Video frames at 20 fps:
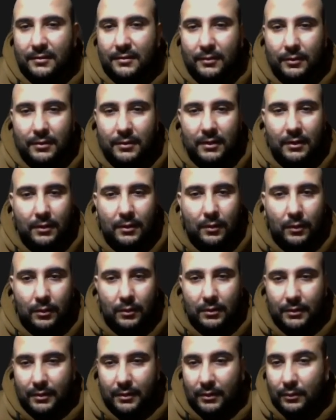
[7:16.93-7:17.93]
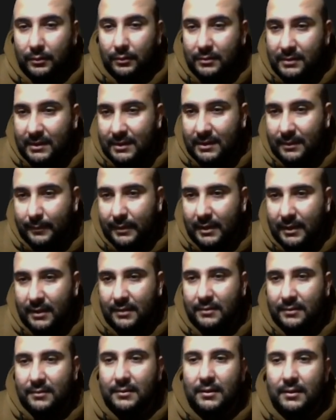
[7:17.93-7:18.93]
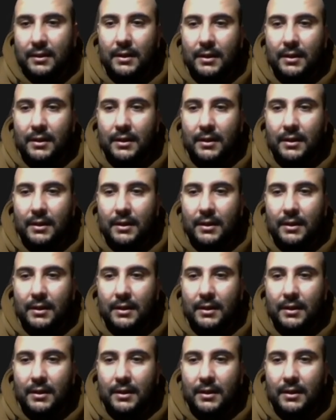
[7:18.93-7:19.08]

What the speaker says: util called use database.